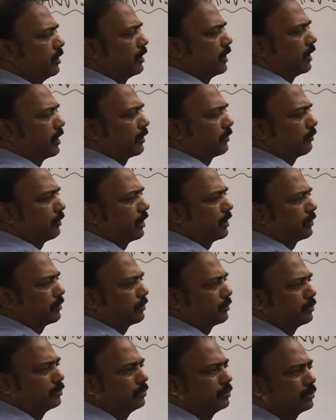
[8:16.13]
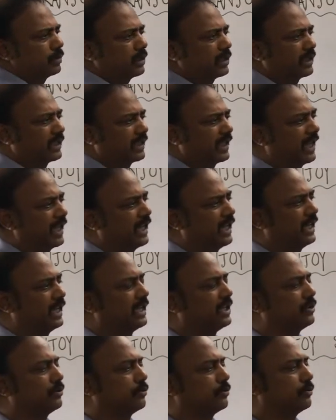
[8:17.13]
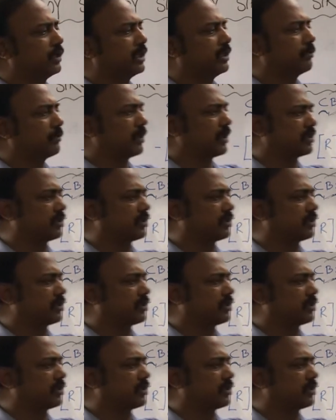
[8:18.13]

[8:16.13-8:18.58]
equal to k into, in place